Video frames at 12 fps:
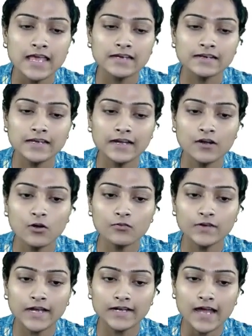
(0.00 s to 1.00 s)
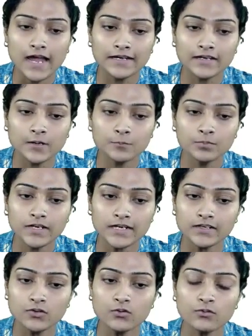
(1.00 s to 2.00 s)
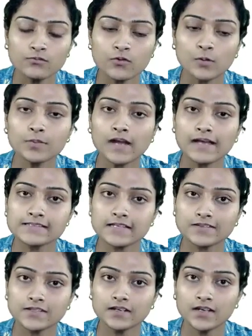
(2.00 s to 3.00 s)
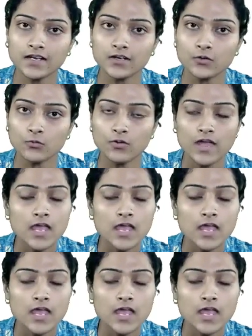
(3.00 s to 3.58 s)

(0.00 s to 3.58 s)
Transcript: read of data item D2 from transaction T2.